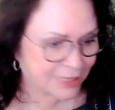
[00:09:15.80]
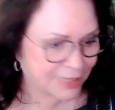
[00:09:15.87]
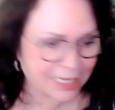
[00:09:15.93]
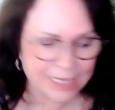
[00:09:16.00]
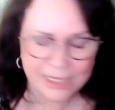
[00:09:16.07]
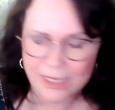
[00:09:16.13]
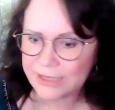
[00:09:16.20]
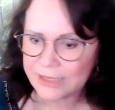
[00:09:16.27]

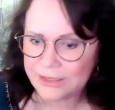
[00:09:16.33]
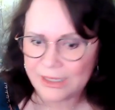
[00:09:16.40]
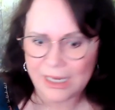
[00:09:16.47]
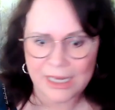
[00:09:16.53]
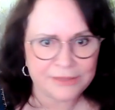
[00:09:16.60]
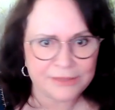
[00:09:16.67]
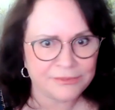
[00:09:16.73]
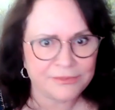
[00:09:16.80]
and I,
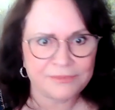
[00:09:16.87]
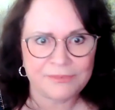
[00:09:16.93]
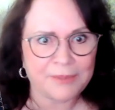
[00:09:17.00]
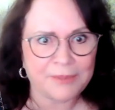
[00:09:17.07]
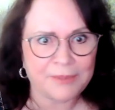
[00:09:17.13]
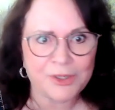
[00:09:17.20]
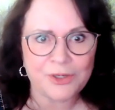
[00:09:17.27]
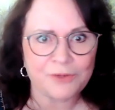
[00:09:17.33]
I,
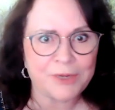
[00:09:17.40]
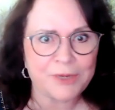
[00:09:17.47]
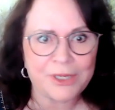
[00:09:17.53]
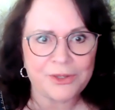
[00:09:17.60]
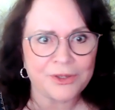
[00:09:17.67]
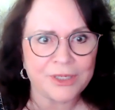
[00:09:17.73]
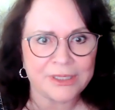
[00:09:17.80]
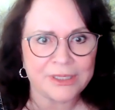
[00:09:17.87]
I'm going to
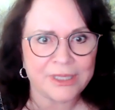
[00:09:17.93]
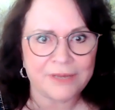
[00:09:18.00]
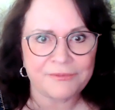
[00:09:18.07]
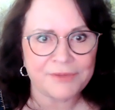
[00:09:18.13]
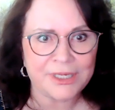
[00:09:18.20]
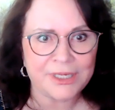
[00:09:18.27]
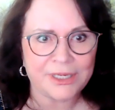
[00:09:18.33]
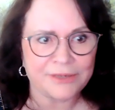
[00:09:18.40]
relook at that
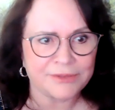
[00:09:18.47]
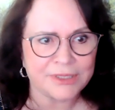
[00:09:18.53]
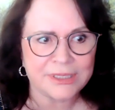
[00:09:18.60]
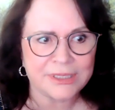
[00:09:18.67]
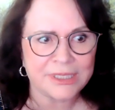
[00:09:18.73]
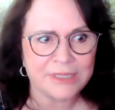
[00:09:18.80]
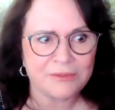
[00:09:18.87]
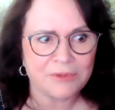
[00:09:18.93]
video to
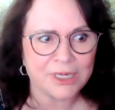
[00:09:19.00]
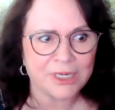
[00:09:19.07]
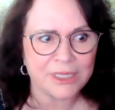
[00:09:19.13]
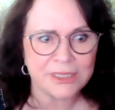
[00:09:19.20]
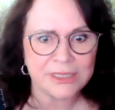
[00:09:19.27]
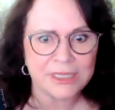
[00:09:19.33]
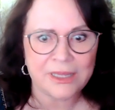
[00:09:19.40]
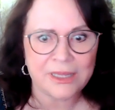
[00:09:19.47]
see what
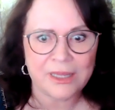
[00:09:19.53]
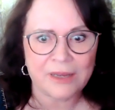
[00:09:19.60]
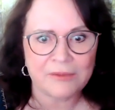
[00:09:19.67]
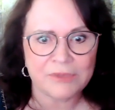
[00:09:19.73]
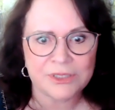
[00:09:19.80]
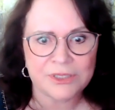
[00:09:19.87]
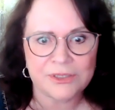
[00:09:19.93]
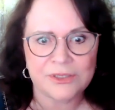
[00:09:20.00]
I said that
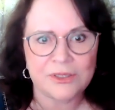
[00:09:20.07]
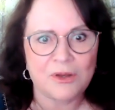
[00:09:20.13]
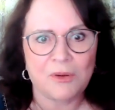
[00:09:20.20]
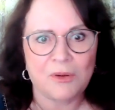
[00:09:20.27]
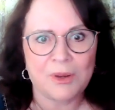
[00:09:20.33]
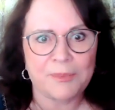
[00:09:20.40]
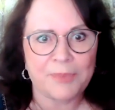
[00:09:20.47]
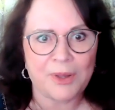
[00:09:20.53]
was
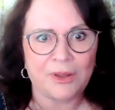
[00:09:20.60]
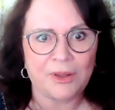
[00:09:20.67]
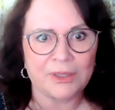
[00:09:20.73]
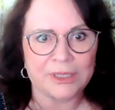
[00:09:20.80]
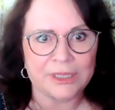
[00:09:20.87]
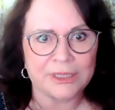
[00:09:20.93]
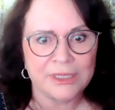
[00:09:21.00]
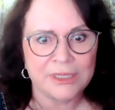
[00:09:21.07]
so
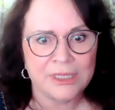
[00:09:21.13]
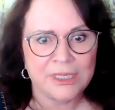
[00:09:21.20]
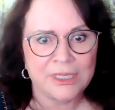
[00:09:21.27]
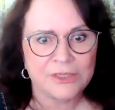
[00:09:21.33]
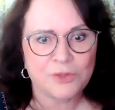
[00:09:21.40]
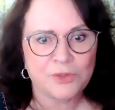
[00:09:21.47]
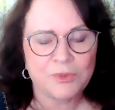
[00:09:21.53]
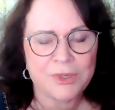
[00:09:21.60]
appalling
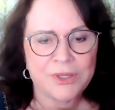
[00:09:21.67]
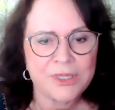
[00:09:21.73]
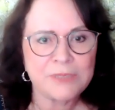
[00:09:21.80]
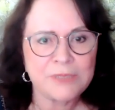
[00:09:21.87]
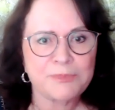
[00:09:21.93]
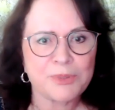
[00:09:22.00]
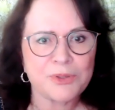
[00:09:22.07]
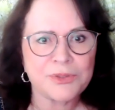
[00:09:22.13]
to where
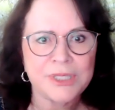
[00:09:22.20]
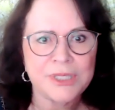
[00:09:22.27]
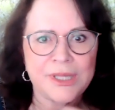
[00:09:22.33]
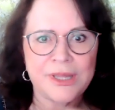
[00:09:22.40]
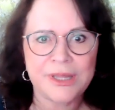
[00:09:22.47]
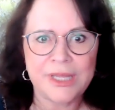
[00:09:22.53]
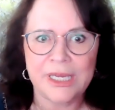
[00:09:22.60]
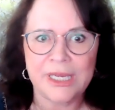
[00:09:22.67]
this
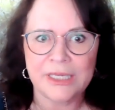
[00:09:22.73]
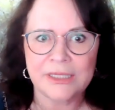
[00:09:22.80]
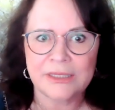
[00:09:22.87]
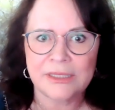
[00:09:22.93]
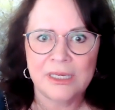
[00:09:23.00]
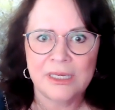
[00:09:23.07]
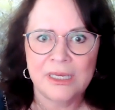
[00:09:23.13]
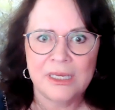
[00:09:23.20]
person
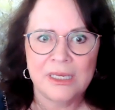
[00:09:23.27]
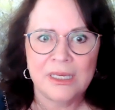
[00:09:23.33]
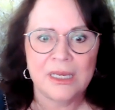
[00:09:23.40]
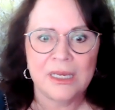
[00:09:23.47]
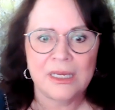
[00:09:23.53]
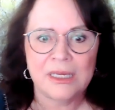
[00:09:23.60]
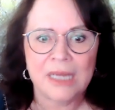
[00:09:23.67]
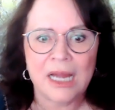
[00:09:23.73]
thinks
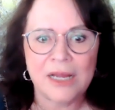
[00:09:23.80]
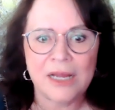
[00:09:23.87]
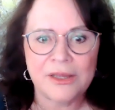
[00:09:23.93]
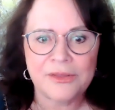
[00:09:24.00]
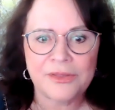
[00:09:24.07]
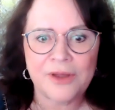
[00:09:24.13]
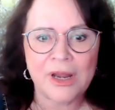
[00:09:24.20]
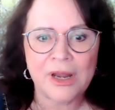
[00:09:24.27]
I
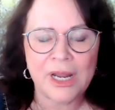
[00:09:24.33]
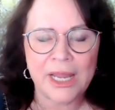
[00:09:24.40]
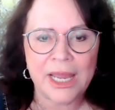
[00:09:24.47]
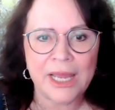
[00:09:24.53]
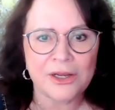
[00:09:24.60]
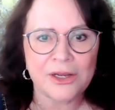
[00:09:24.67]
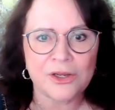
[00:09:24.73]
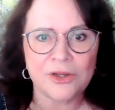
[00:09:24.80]
thought I
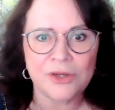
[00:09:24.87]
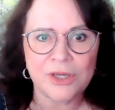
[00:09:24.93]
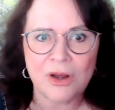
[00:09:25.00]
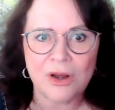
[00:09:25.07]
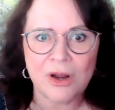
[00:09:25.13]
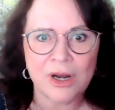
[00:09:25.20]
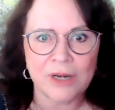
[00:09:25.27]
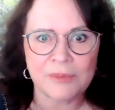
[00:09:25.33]
had a good
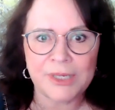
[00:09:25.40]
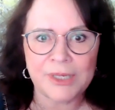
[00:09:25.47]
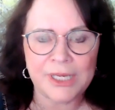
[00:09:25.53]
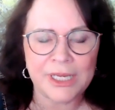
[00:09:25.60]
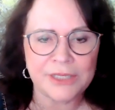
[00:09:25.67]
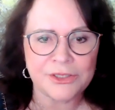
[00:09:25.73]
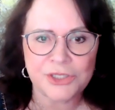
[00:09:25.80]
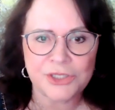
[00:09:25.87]
heart, but
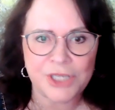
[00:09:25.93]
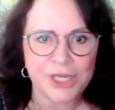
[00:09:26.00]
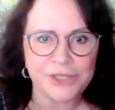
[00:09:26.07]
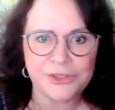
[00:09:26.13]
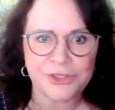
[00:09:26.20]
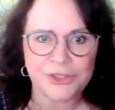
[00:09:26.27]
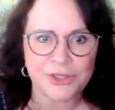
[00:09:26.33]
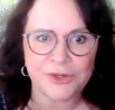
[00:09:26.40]
has
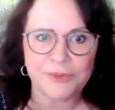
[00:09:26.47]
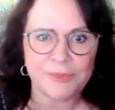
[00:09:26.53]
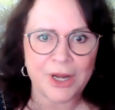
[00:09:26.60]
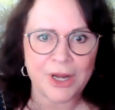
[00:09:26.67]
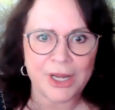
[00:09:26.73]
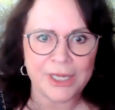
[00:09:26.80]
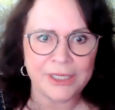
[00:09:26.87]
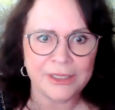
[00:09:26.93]
changed their
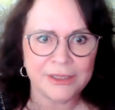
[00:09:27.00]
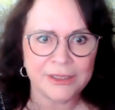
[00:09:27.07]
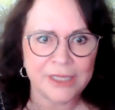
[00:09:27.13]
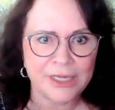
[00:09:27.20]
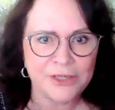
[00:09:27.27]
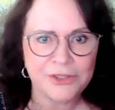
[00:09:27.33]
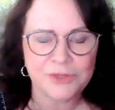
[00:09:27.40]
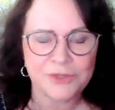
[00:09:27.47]
mind.
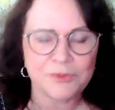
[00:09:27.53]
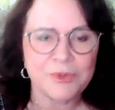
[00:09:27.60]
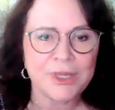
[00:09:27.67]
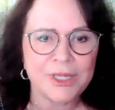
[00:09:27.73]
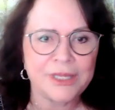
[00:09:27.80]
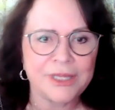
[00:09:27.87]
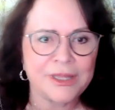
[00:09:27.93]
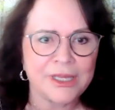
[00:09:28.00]
They used to
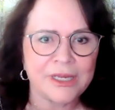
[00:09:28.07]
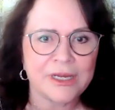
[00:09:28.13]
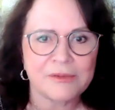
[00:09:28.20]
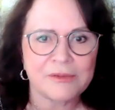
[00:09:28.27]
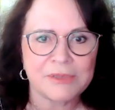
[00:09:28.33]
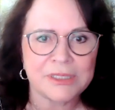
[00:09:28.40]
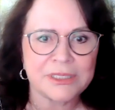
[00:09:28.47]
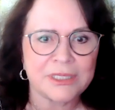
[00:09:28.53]
really think
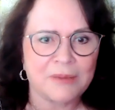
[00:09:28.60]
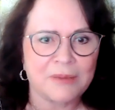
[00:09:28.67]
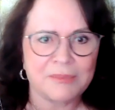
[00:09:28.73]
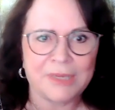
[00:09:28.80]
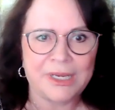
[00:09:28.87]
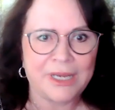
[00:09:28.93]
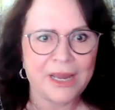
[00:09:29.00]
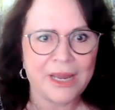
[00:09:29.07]
I was
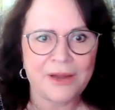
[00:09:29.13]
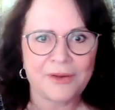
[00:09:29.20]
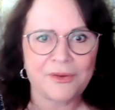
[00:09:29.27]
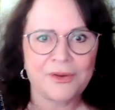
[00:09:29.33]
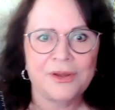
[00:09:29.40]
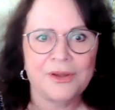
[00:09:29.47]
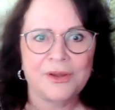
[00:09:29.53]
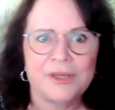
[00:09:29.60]
something, and now